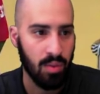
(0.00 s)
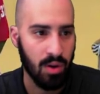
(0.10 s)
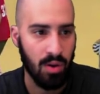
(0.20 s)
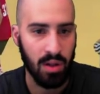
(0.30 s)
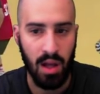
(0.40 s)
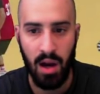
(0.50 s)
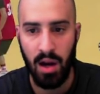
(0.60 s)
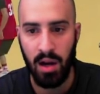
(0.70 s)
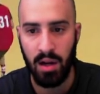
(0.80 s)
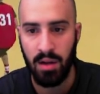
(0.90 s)
We're going
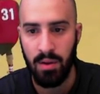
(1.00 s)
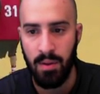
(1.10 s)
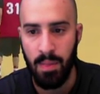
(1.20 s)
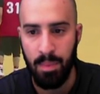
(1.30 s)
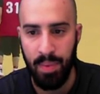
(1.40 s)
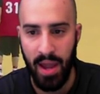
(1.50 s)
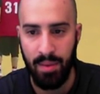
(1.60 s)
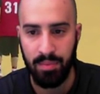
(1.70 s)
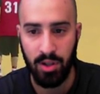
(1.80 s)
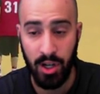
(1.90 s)
along.
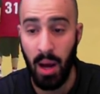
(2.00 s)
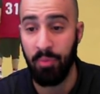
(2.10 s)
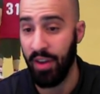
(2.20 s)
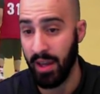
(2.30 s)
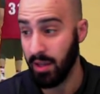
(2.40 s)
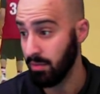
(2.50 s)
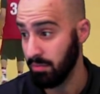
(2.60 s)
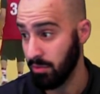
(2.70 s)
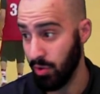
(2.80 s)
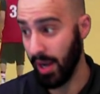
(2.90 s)
Bam. Good up fake.
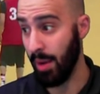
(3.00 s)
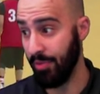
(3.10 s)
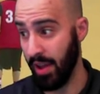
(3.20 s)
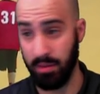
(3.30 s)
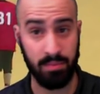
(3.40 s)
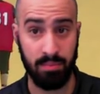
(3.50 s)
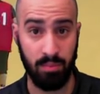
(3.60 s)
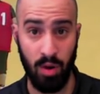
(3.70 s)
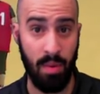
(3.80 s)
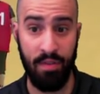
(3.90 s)
Great up fake.
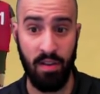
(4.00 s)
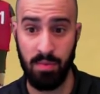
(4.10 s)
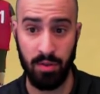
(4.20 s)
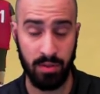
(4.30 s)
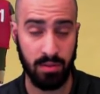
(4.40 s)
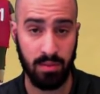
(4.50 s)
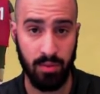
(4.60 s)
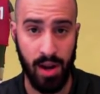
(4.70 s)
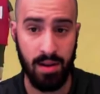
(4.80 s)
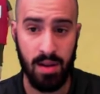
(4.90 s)
One of my favorite moves,
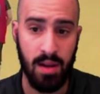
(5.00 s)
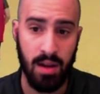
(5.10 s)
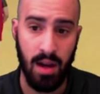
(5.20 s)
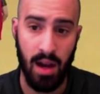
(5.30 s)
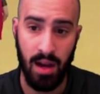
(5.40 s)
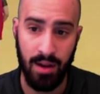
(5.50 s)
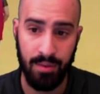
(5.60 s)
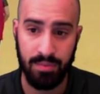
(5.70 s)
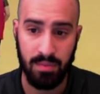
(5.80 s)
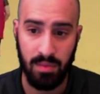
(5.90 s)
right?
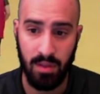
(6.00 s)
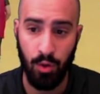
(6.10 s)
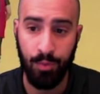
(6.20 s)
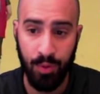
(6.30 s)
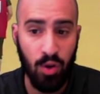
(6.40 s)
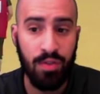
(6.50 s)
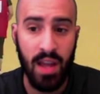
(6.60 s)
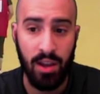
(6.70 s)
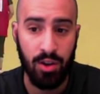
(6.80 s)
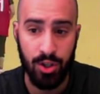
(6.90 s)
You've proven
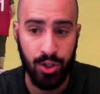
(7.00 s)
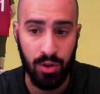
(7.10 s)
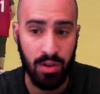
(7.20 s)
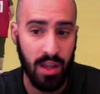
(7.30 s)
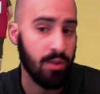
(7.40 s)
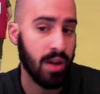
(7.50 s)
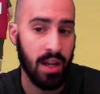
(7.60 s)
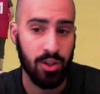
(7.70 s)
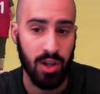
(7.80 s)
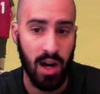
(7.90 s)
that you're a shooter, that you
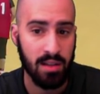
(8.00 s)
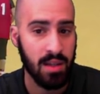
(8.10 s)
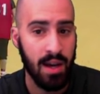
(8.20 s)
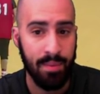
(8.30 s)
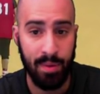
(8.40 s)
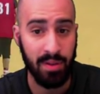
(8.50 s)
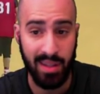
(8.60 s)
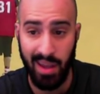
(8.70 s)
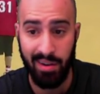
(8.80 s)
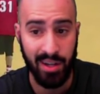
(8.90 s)
can hit shots. People
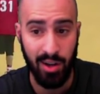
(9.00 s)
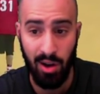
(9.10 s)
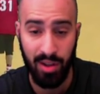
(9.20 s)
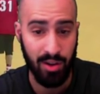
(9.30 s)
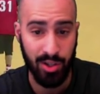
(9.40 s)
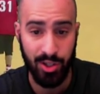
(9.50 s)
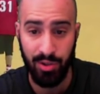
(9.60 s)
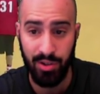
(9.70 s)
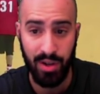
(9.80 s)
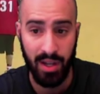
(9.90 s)
in the area know that you're a
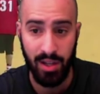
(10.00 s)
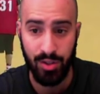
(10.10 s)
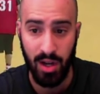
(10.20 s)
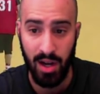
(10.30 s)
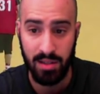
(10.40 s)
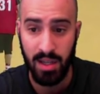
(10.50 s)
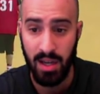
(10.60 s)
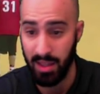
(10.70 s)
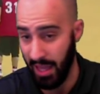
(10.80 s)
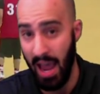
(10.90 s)
shooter and you can hit shots.
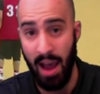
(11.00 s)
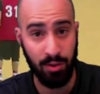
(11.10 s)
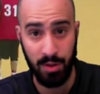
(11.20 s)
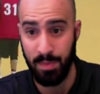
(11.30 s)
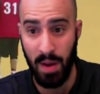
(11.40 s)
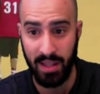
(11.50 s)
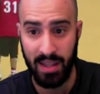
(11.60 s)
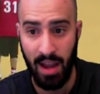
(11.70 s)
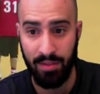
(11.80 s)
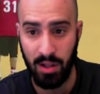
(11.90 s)
They have to respect
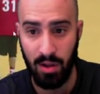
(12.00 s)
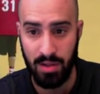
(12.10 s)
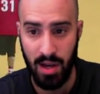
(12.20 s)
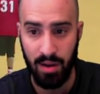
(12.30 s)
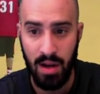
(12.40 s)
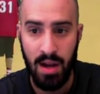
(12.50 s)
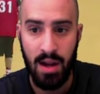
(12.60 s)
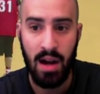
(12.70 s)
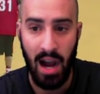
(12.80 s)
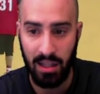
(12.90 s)
that. They have to close out.
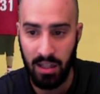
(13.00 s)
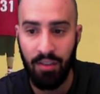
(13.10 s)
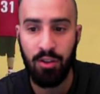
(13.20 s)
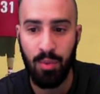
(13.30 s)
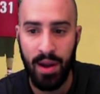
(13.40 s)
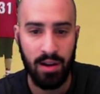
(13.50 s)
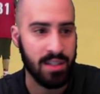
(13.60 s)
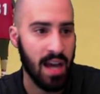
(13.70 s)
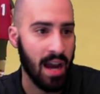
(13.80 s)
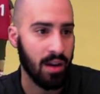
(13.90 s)
I love the way you're
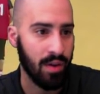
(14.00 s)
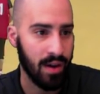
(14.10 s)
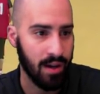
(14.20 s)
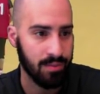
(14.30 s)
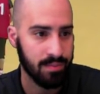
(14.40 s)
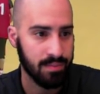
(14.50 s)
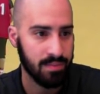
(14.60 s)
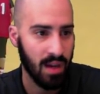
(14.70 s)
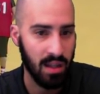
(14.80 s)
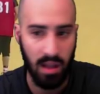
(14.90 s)
attacking right now.
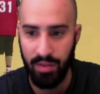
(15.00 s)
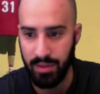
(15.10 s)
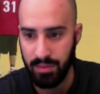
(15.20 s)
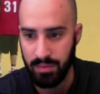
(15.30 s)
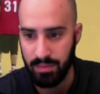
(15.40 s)
I love it.